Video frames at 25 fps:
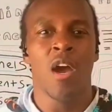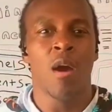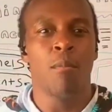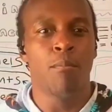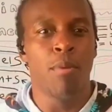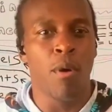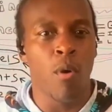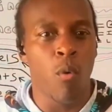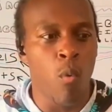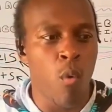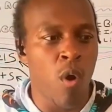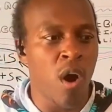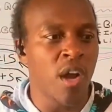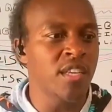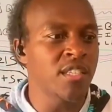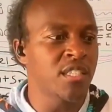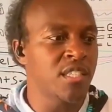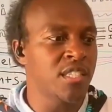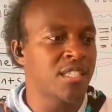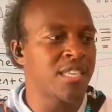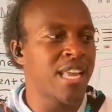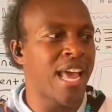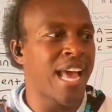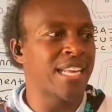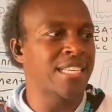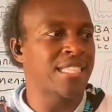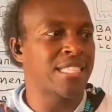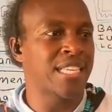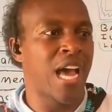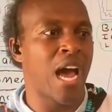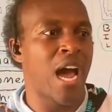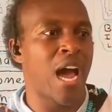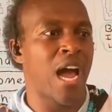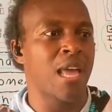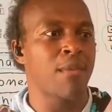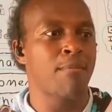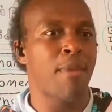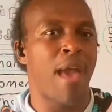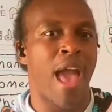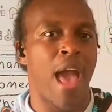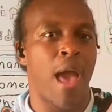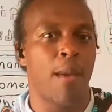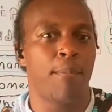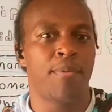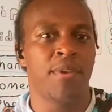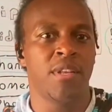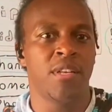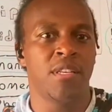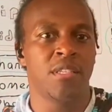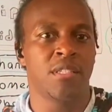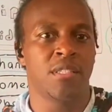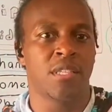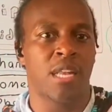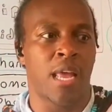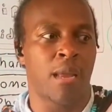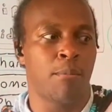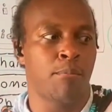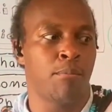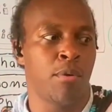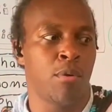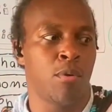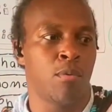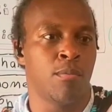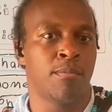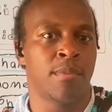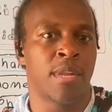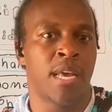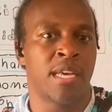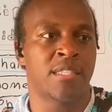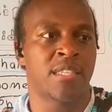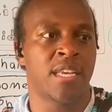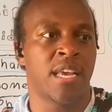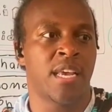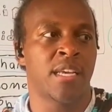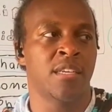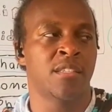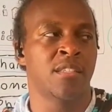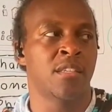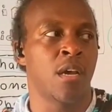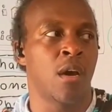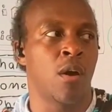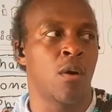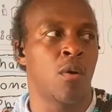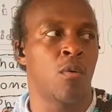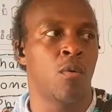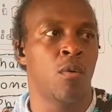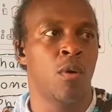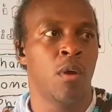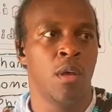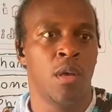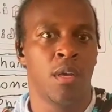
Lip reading: But once that time happens, like boom, that second's gone.